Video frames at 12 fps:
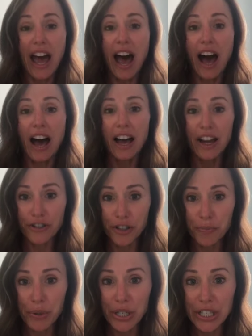
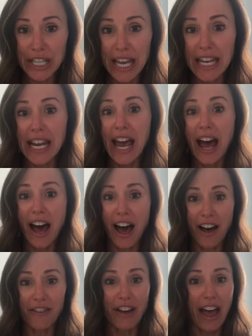100%
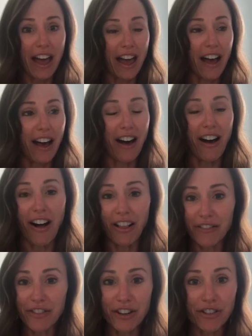of all
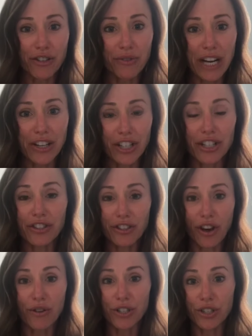of their donations
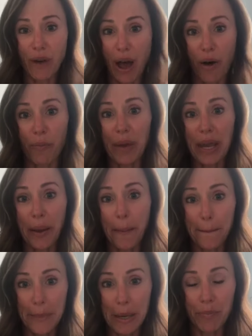go to helping
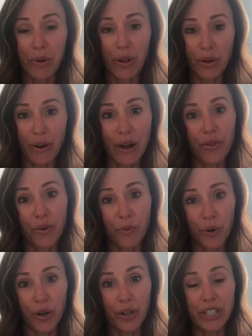people around the
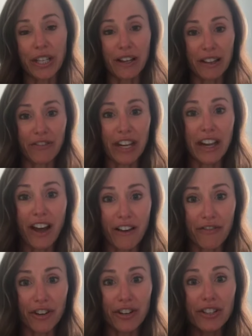world. Young Living
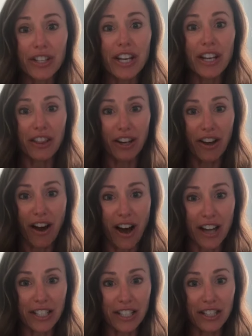covers the
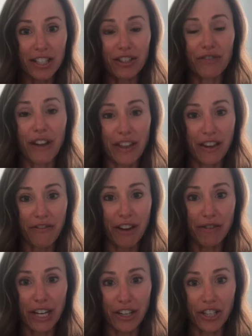costs to run the
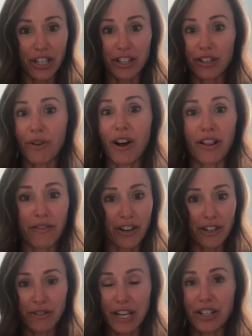foundation. So all of our
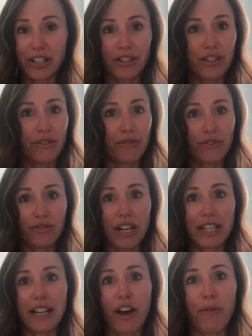donations go straight
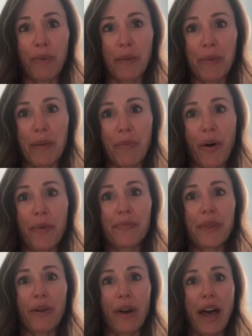to helping people.
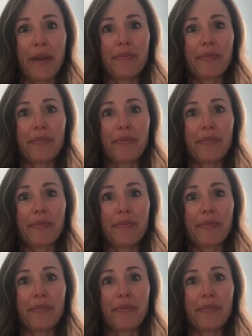Okay.